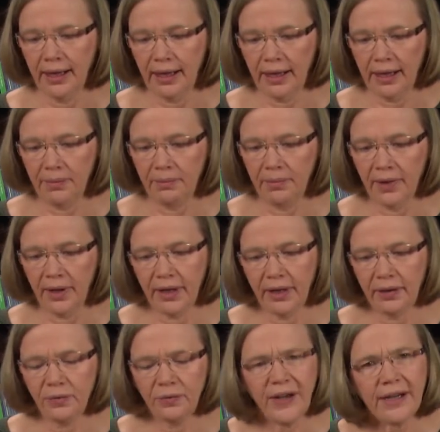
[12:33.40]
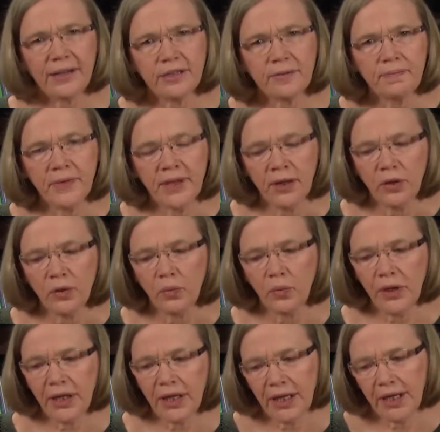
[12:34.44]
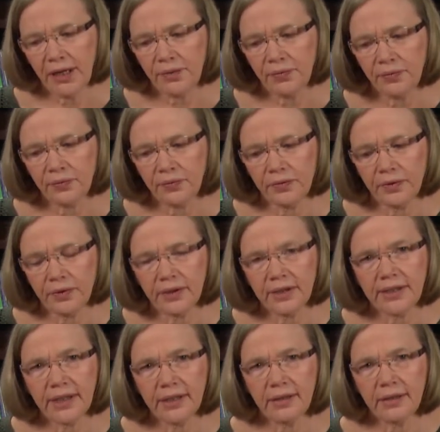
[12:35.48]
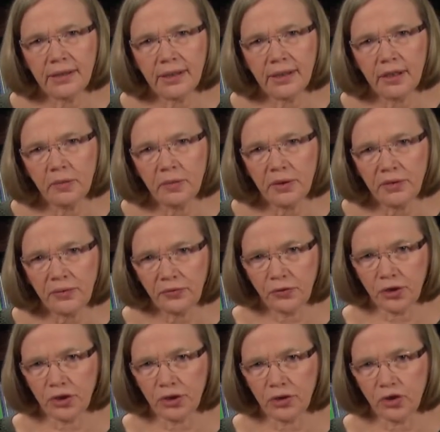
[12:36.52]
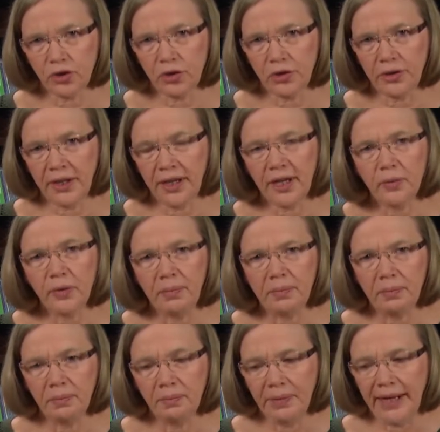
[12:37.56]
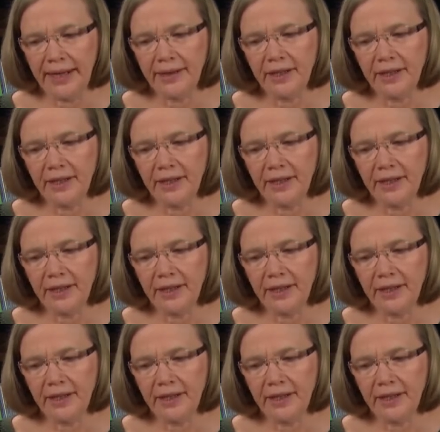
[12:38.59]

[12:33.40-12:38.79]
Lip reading: In fact, we have done a little bit of footage on how we make